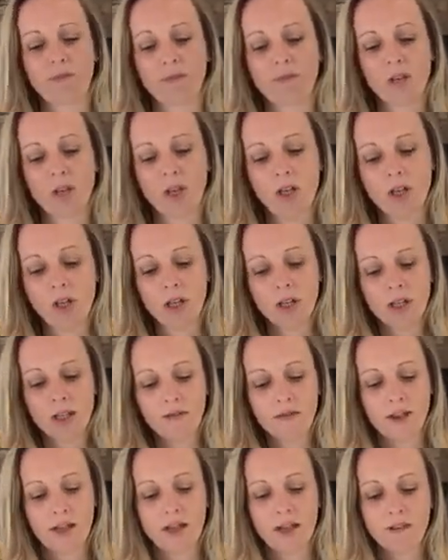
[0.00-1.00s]
If
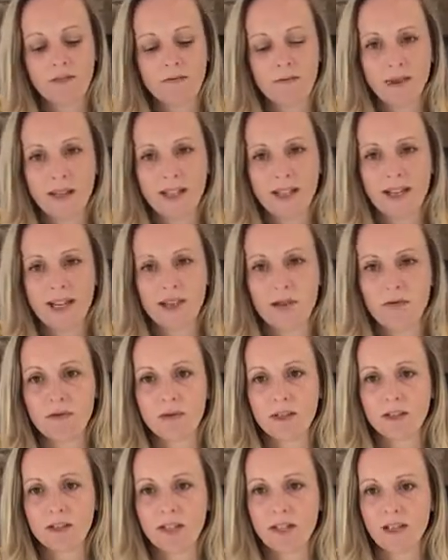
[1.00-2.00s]
I have my
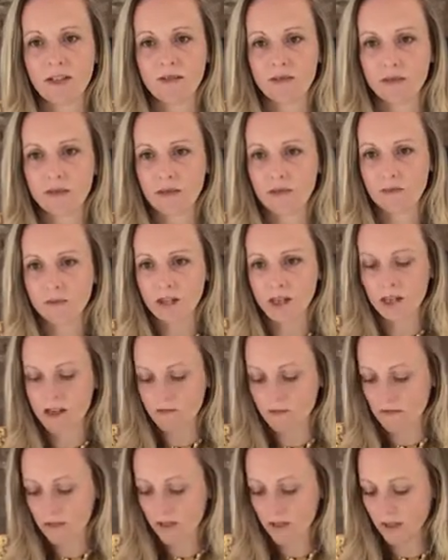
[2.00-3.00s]
counters here, I've got some
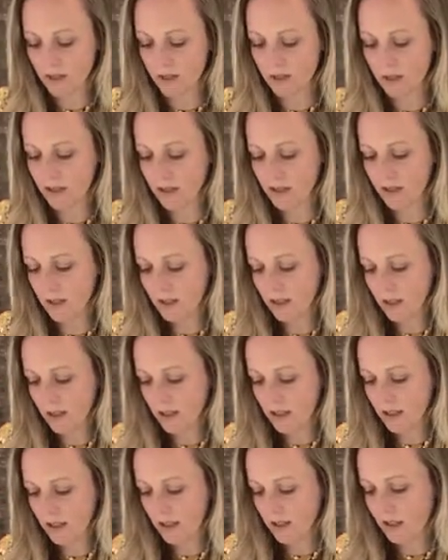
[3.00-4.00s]
counters
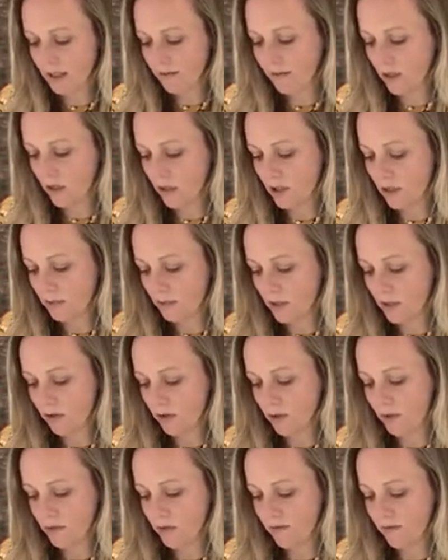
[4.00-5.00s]
and I've got them in
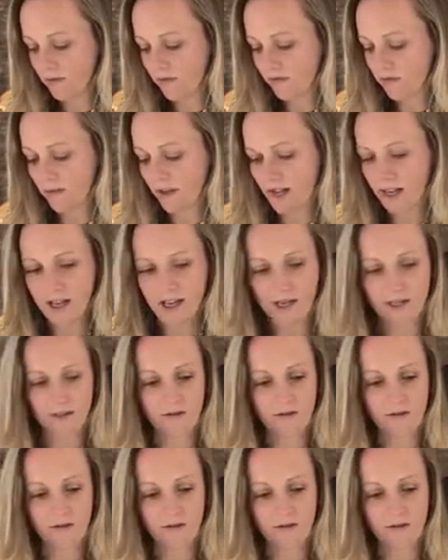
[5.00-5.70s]
groups of 5.